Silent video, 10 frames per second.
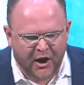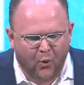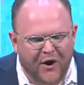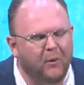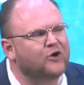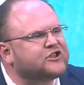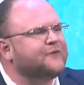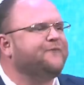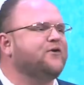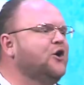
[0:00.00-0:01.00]
We want the
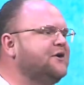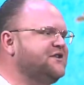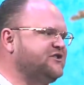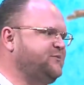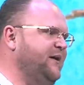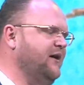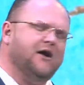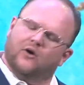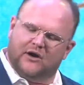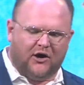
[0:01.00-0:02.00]
fruit of the Spirit,
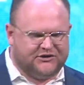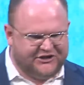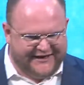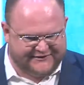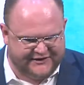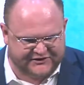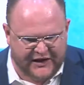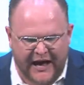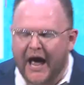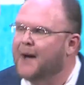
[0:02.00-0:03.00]
oh Lord Jesus,
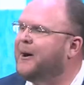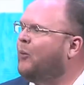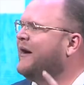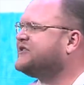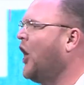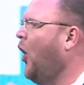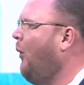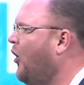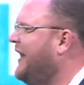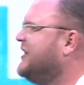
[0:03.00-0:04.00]
but we don't
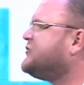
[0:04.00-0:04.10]
want his